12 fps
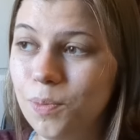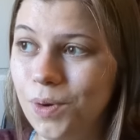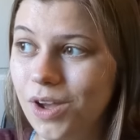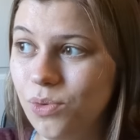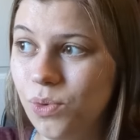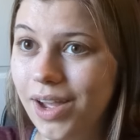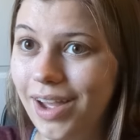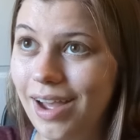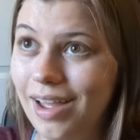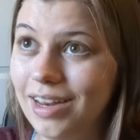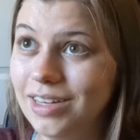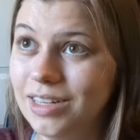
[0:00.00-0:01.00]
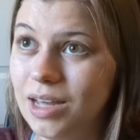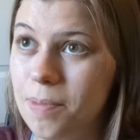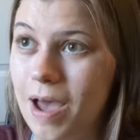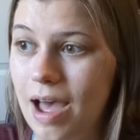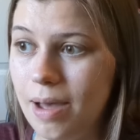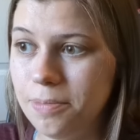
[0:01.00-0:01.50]
But what ended up
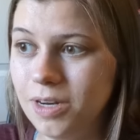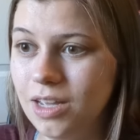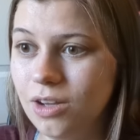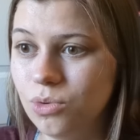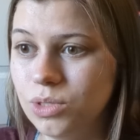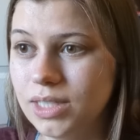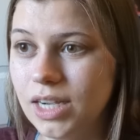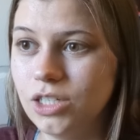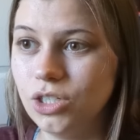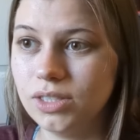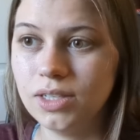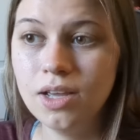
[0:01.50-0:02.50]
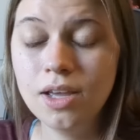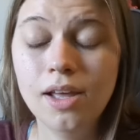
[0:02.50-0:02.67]
happening was I just